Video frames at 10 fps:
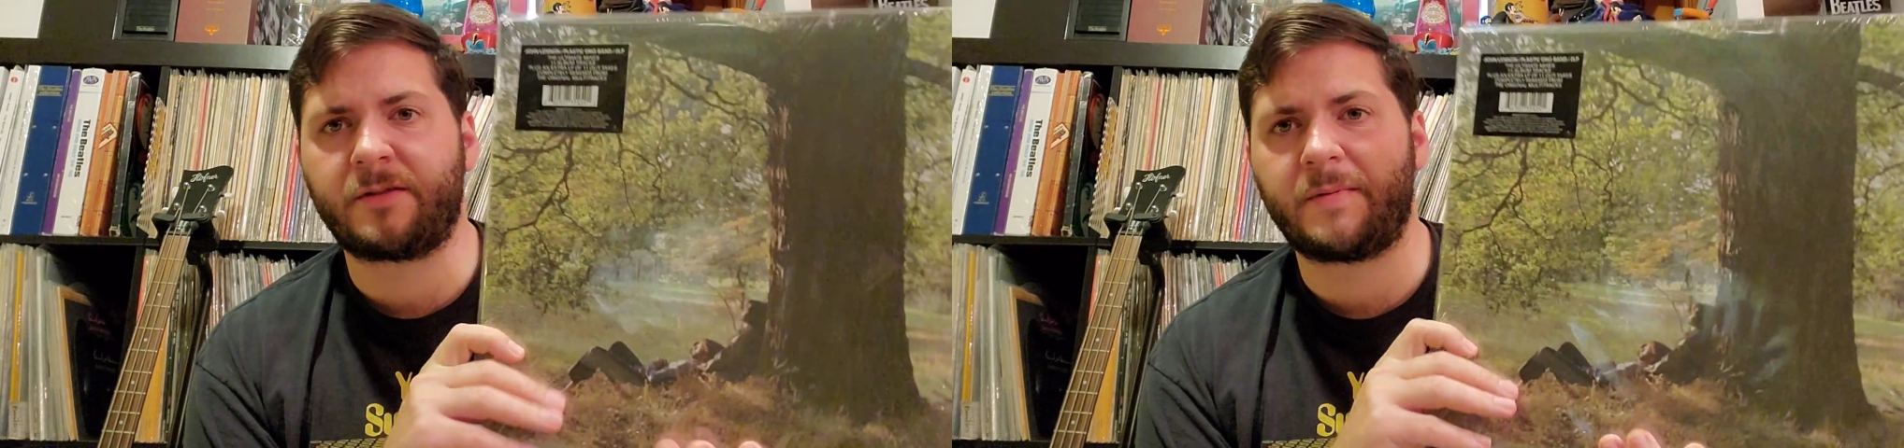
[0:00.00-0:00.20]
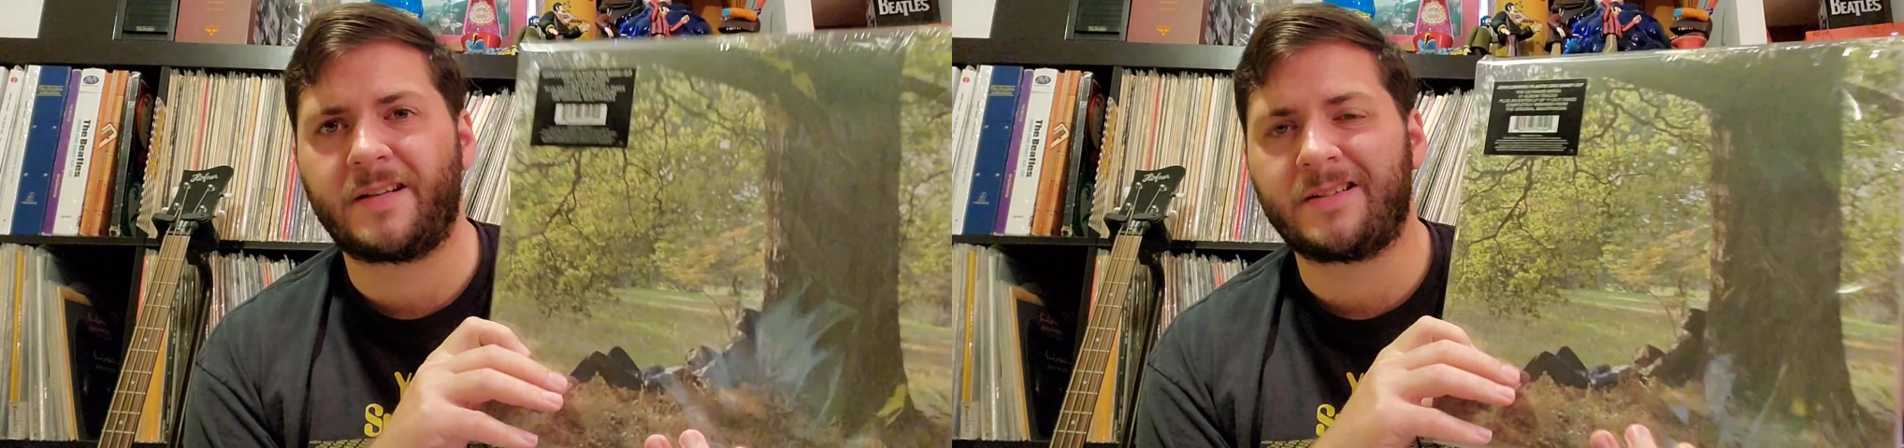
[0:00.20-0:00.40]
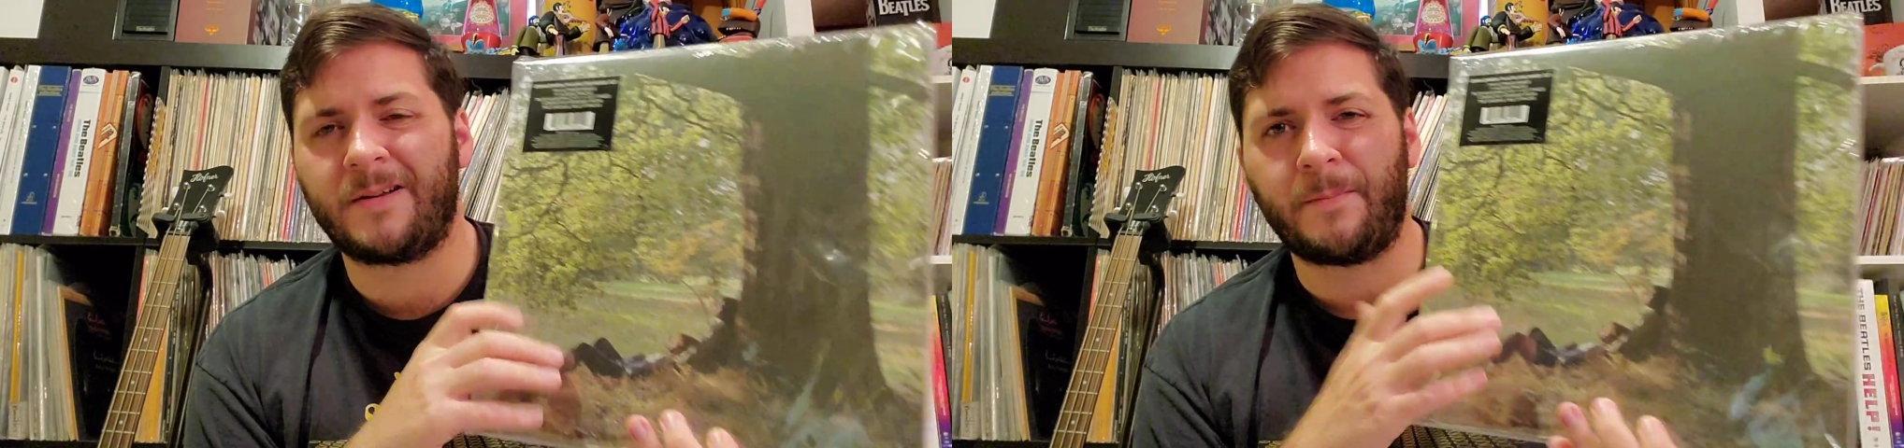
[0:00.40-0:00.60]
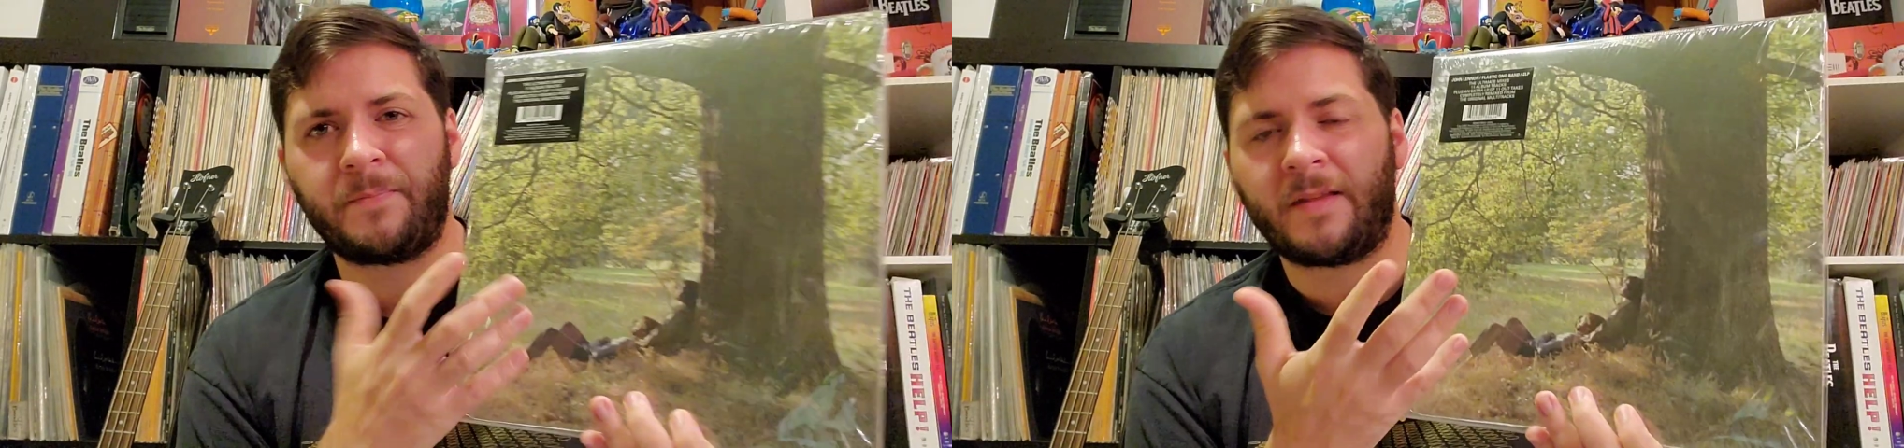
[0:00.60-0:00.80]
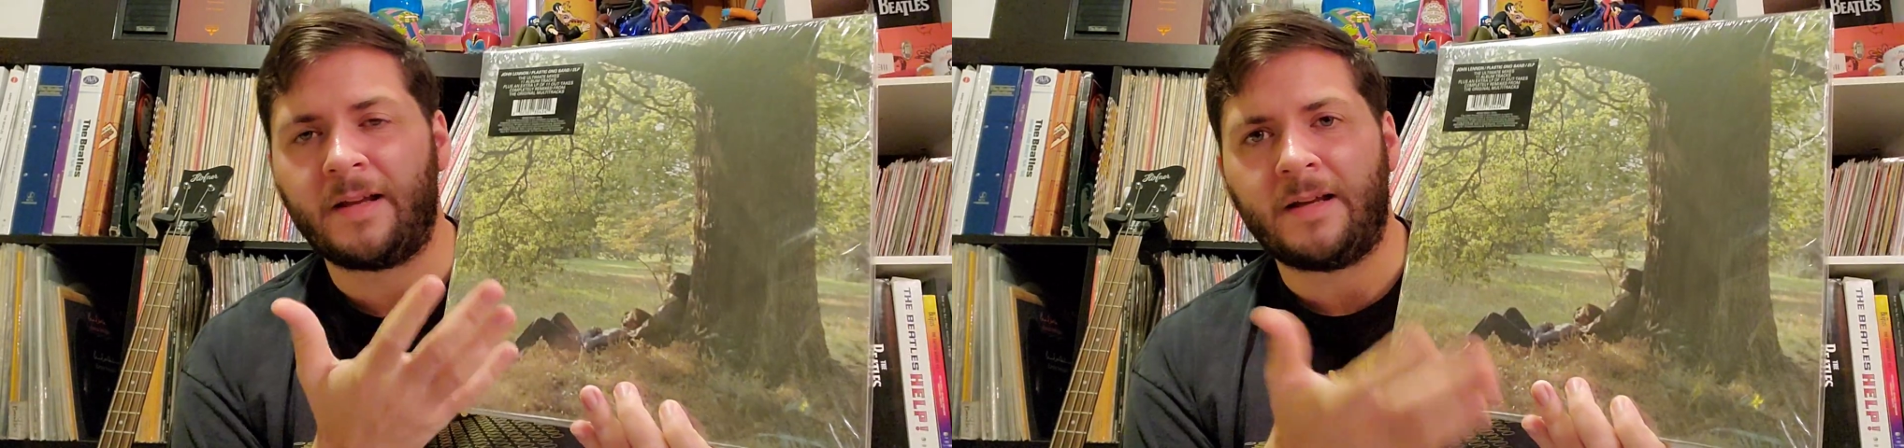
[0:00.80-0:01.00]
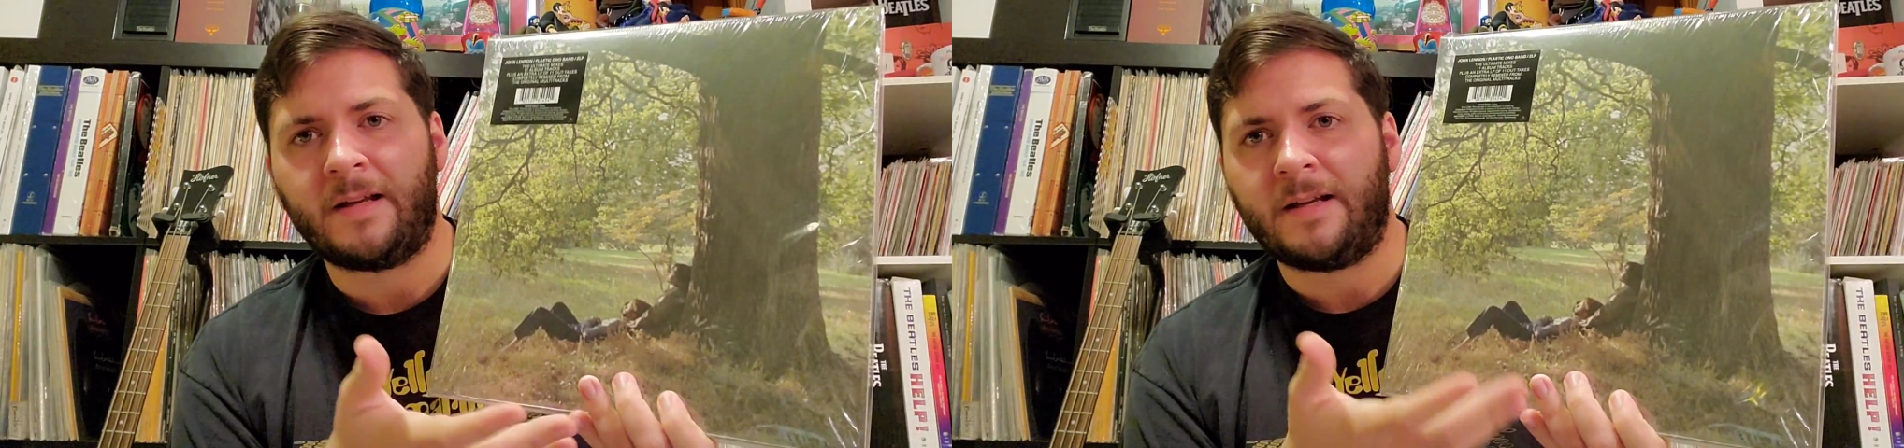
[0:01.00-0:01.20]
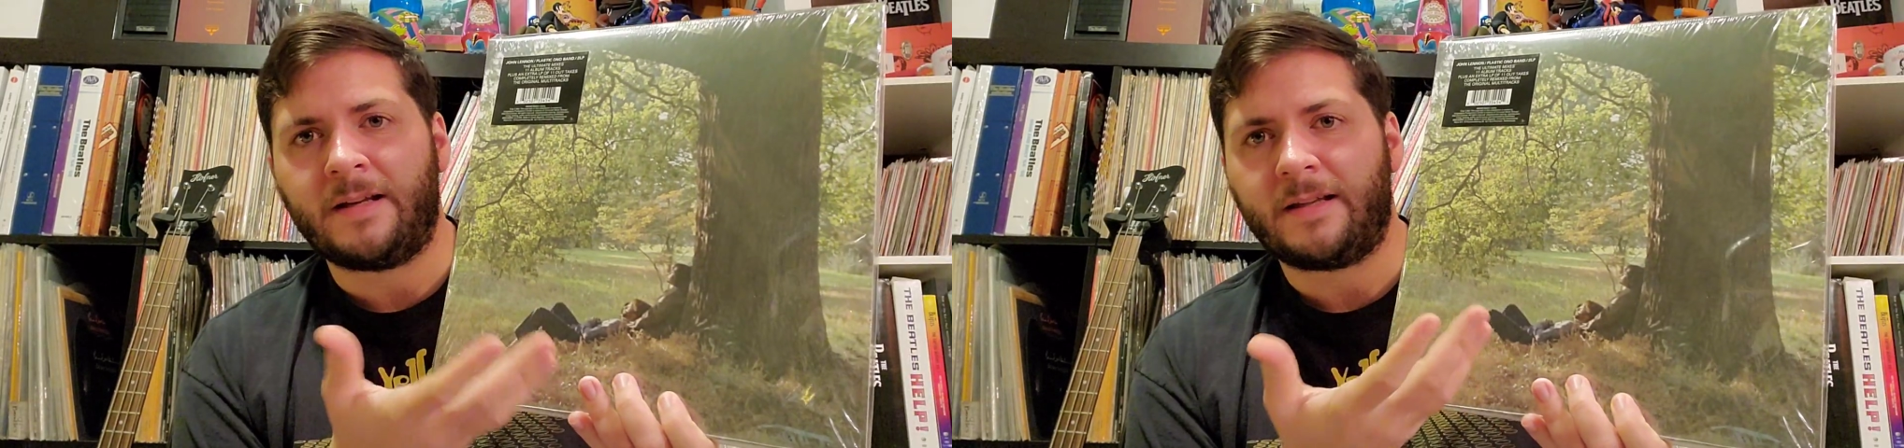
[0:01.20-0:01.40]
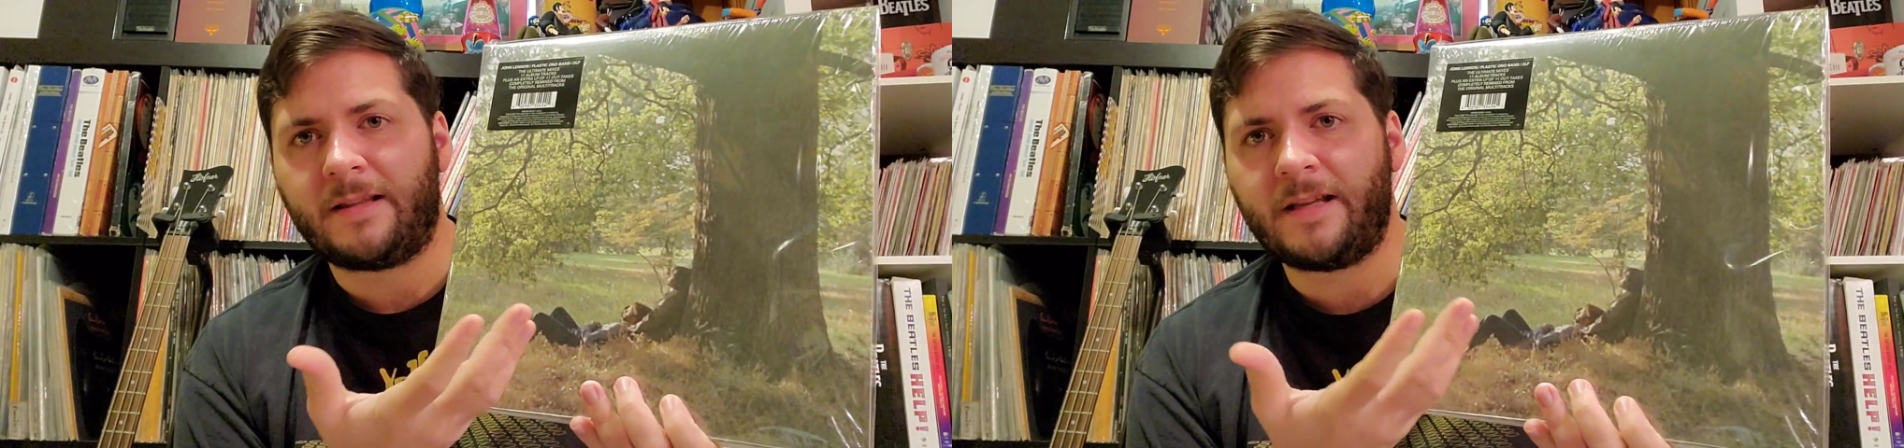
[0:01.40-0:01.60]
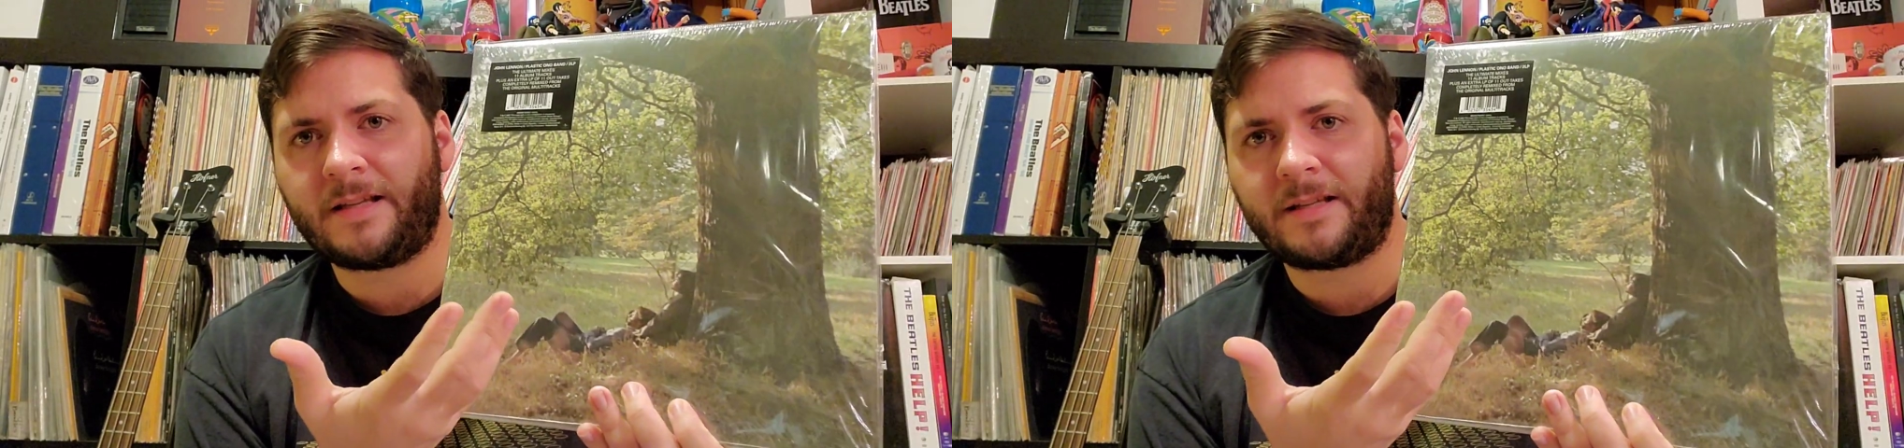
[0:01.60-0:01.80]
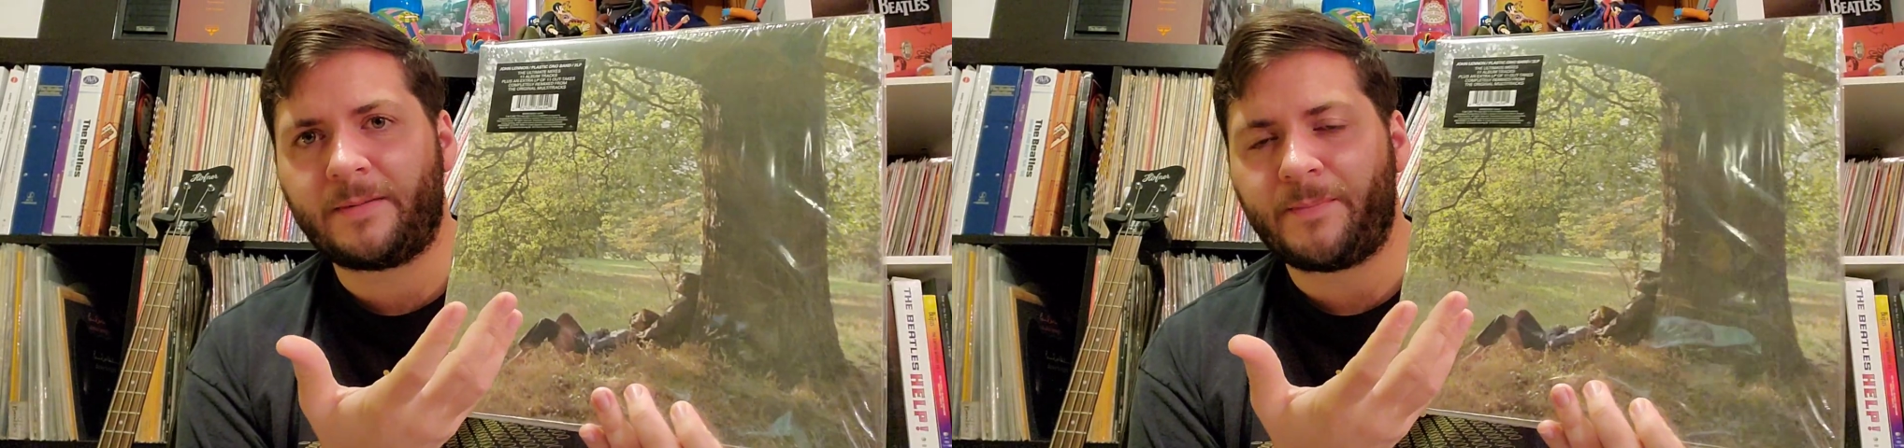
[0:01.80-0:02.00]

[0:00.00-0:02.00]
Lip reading: because this